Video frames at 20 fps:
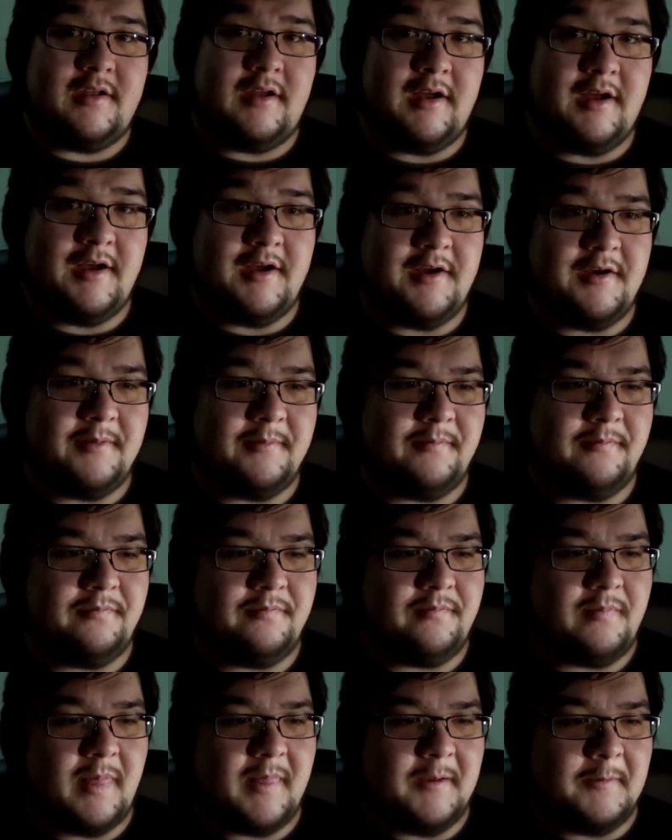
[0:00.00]
Um,
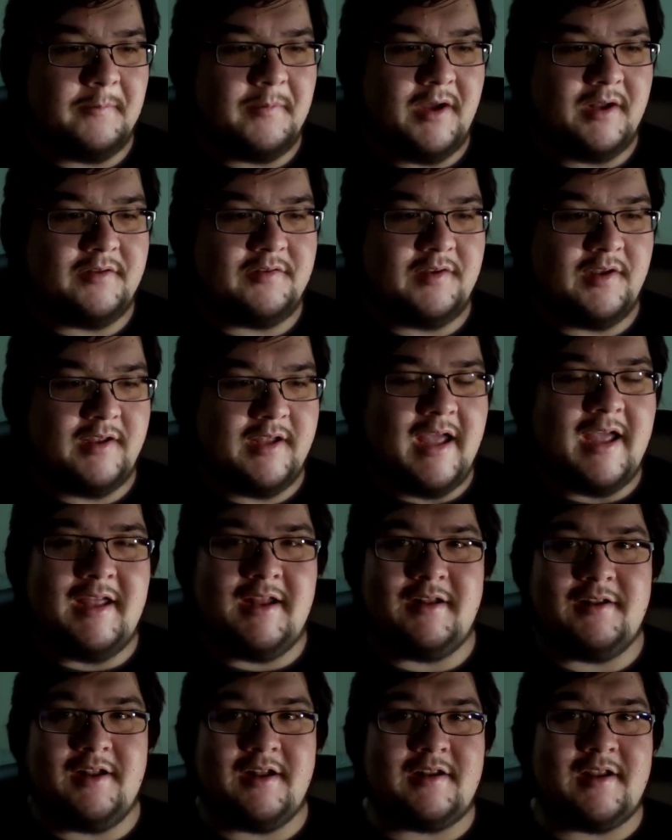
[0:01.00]
but uh, yeah,
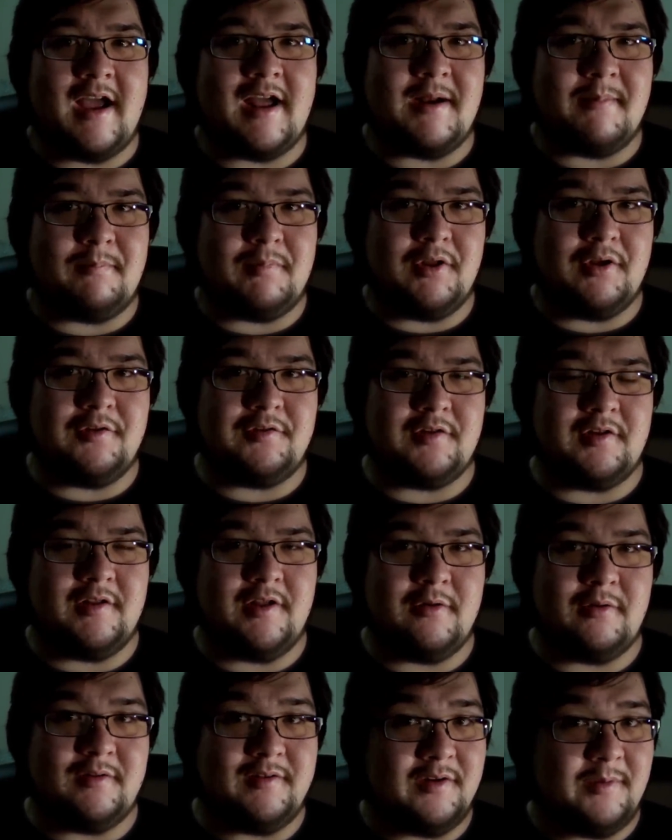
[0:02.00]
it, it kind of blows the
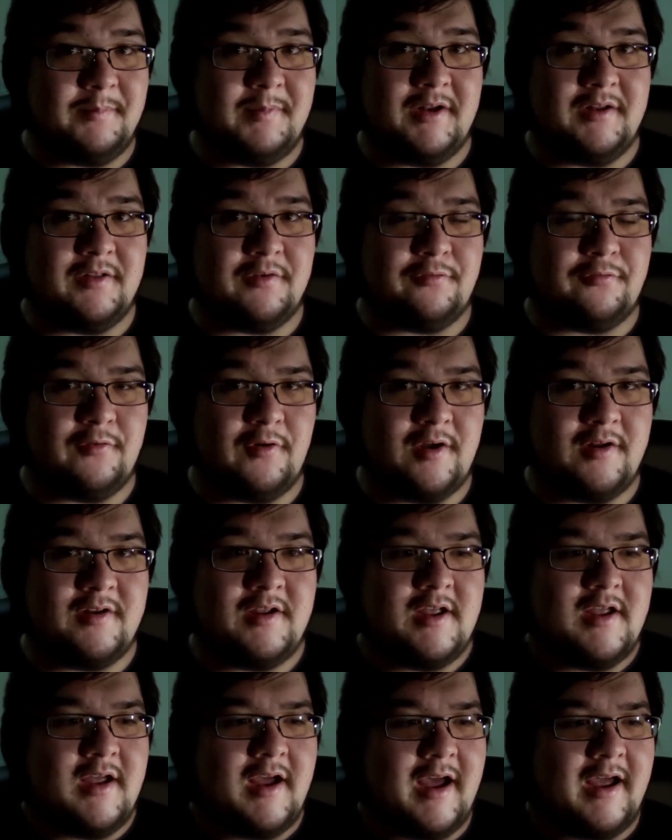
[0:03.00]
load a little bit in the
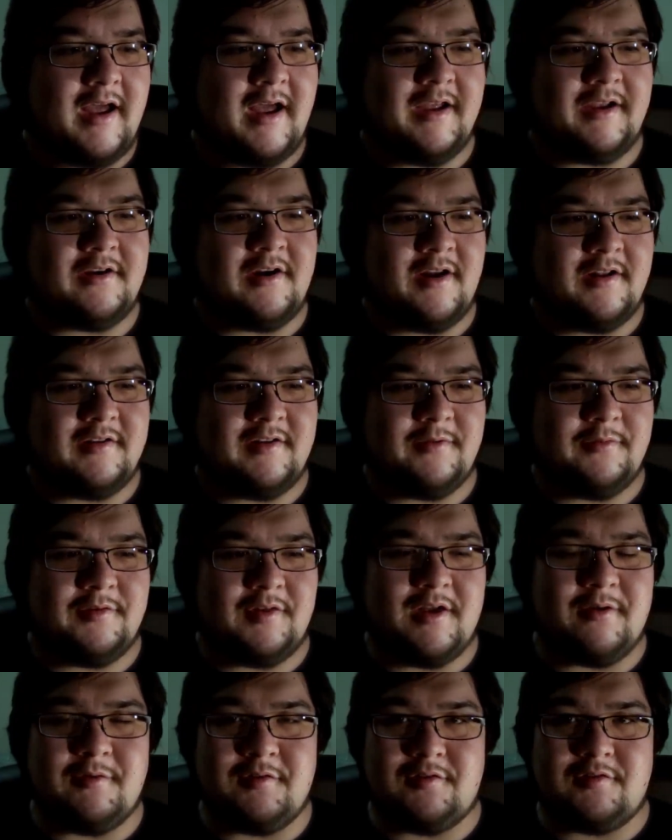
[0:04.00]
front. I, I caught, I was,
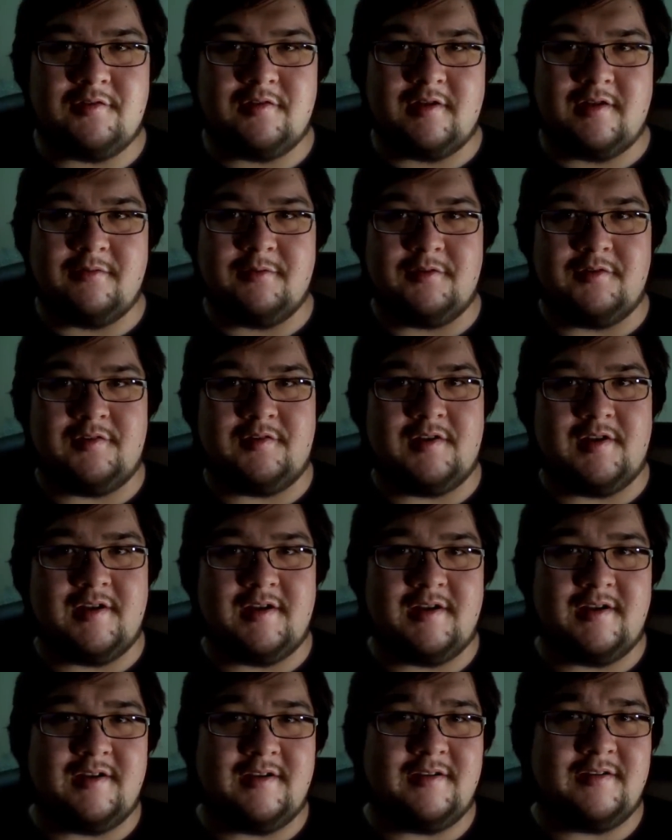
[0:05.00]
I was, I was
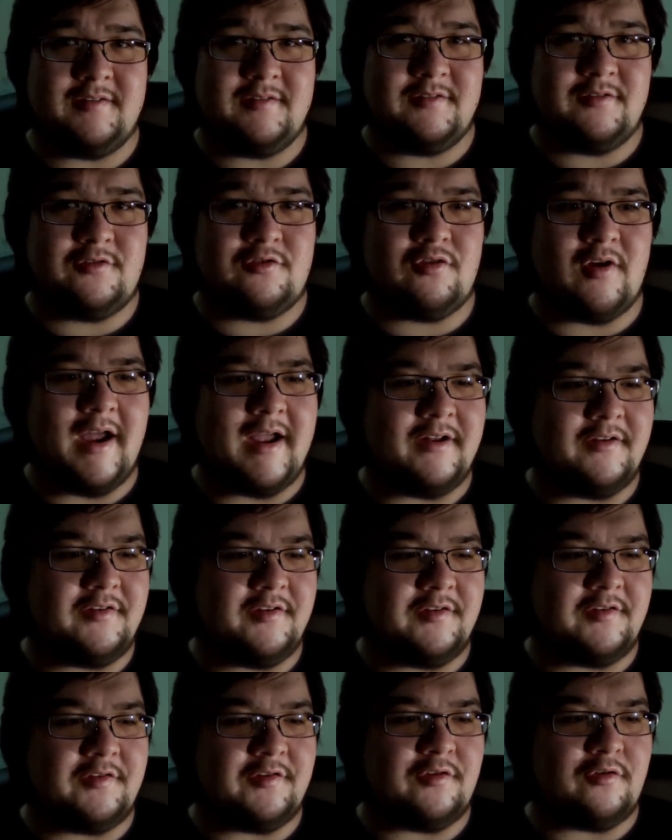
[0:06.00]
uh, trying
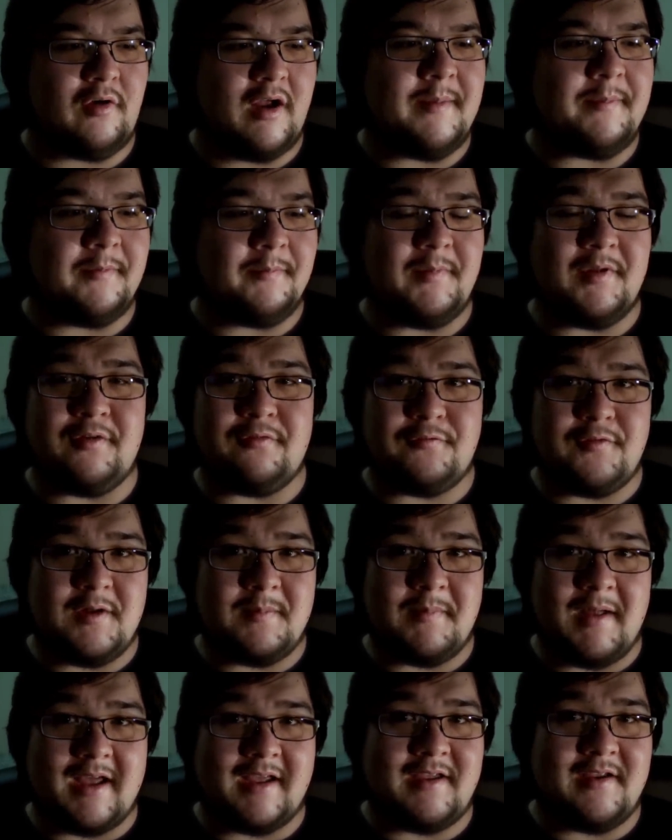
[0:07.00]
to scrape a bit of
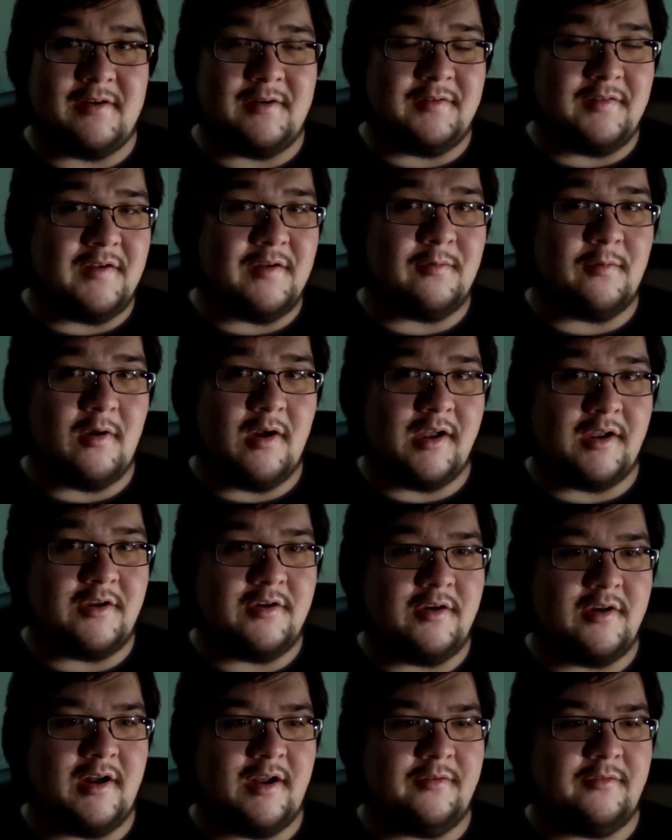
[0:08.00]
feedback here and there where I
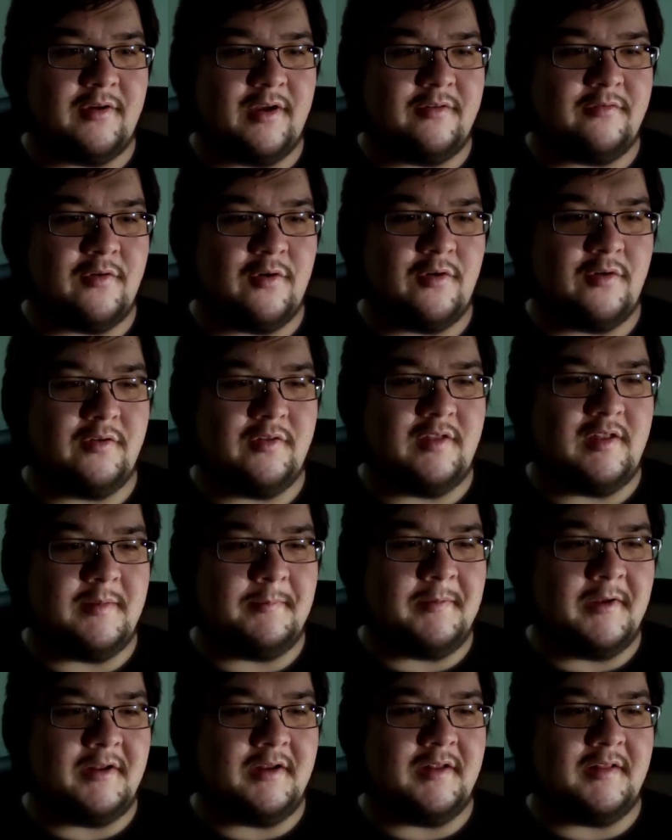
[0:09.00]
could. I've, I've heard the
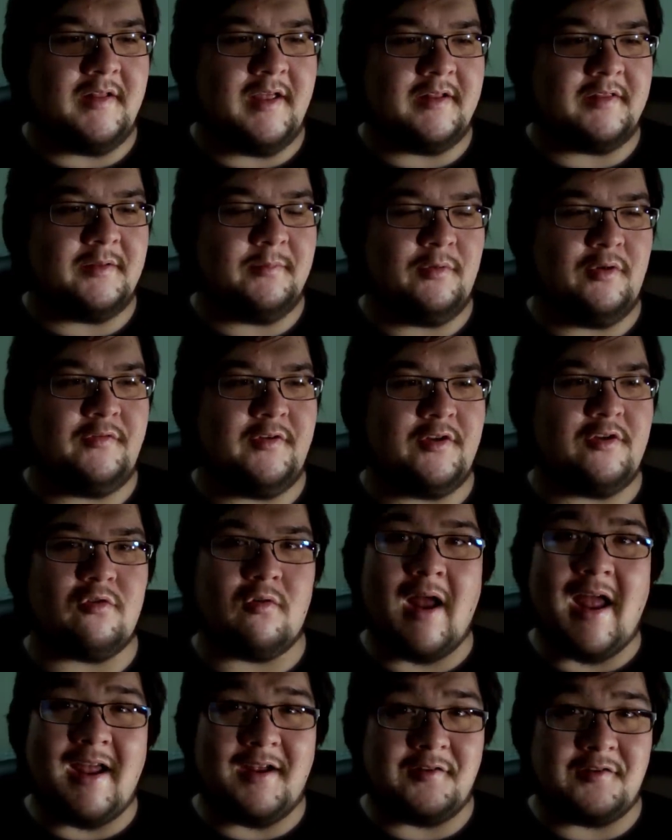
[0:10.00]
opinion that the movie
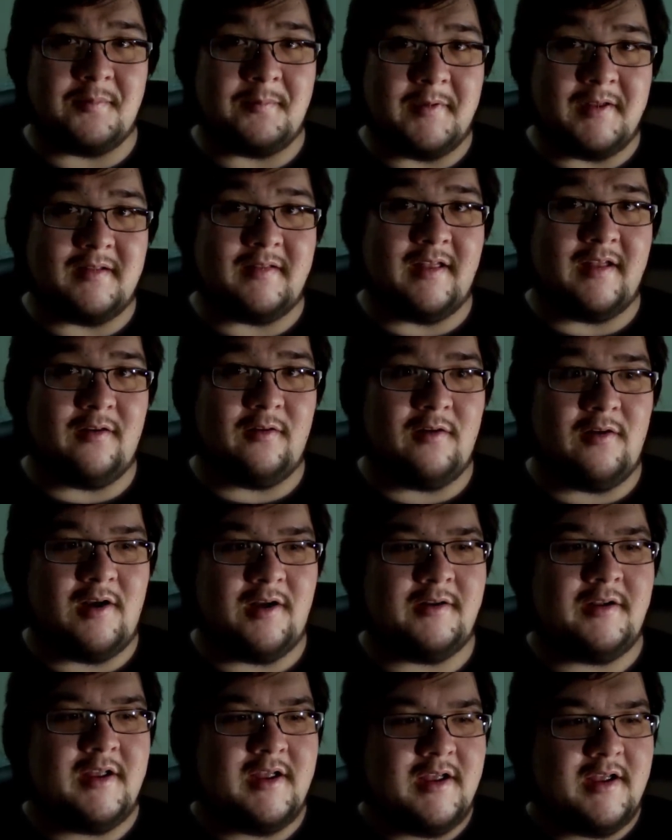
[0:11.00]
drags a bit later
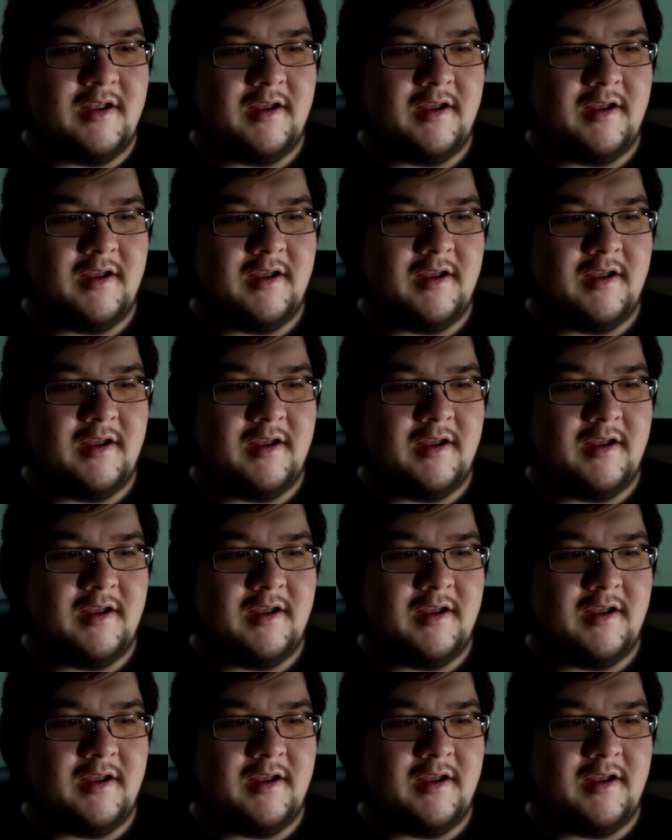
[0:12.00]
on.